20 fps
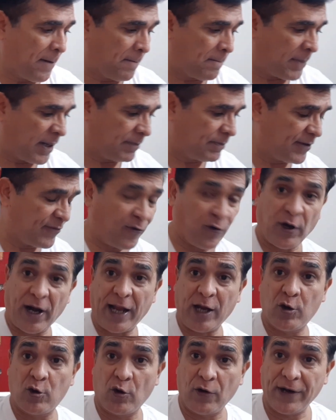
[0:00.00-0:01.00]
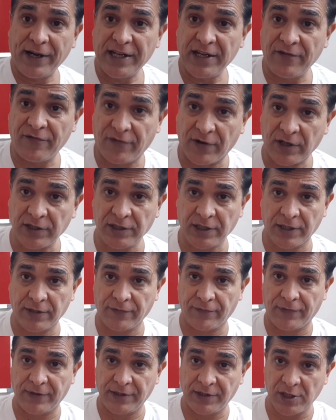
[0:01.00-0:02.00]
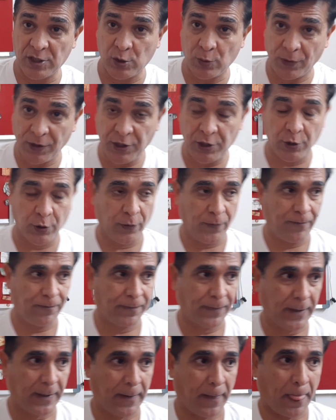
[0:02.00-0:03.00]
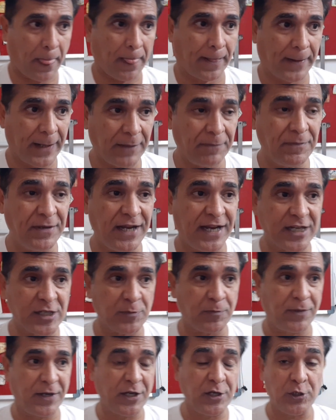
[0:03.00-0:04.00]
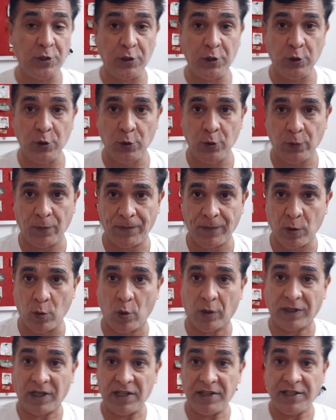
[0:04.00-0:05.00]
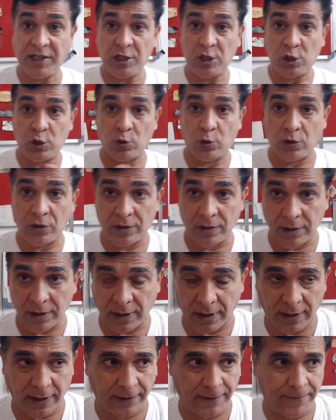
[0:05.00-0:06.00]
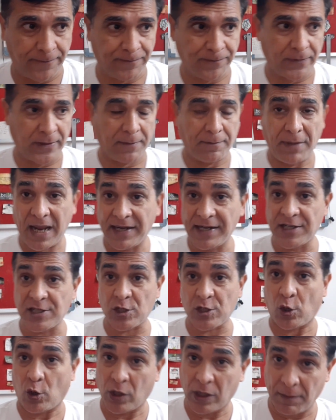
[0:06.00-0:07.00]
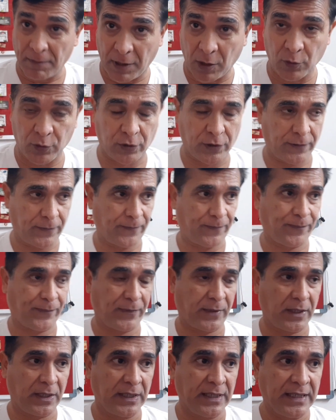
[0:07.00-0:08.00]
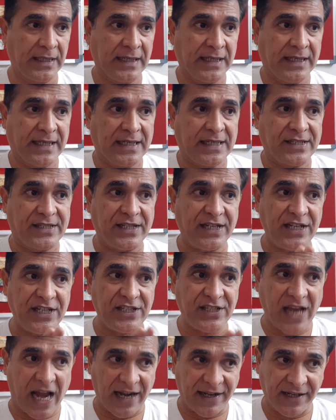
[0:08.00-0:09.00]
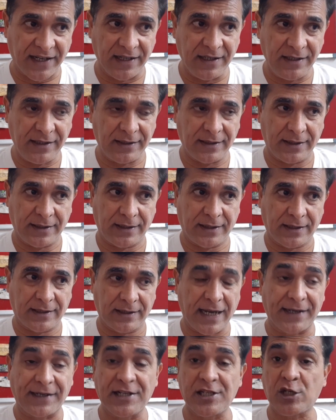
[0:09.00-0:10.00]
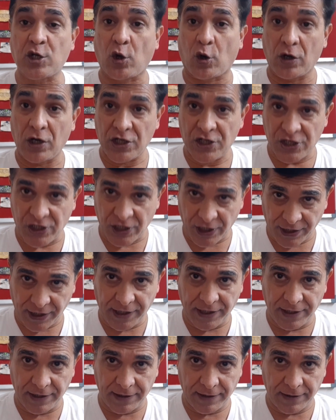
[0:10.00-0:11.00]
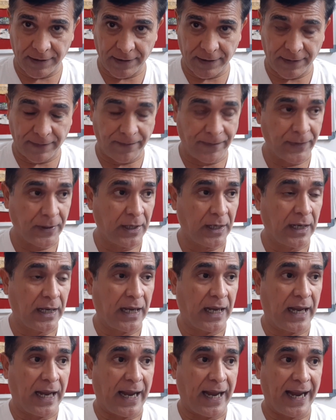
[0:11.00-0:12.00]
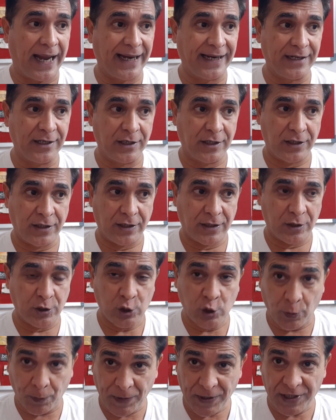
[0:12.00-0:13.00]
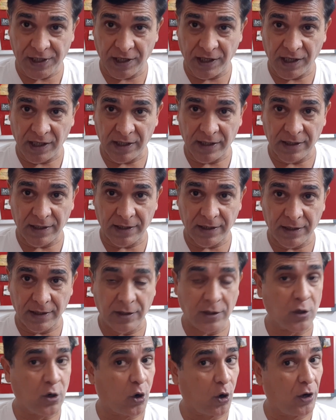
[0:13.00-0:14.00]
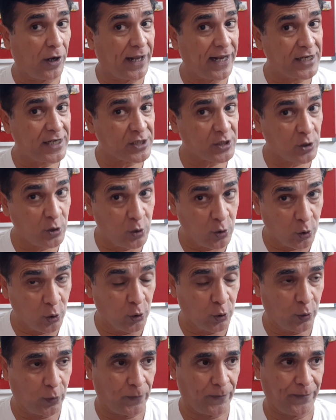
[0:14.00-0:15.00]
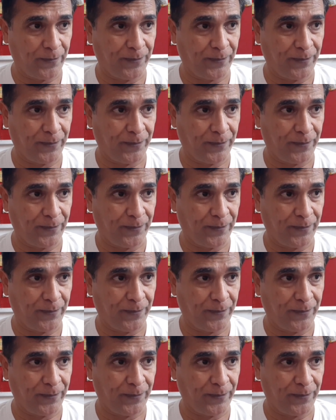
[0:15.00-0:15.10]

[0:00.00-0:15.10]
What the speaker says: But before I go any further with this video, let me explain to you what are these two planets all about. See, Saturn, that is called Shani, and Jupiter, called as Guru.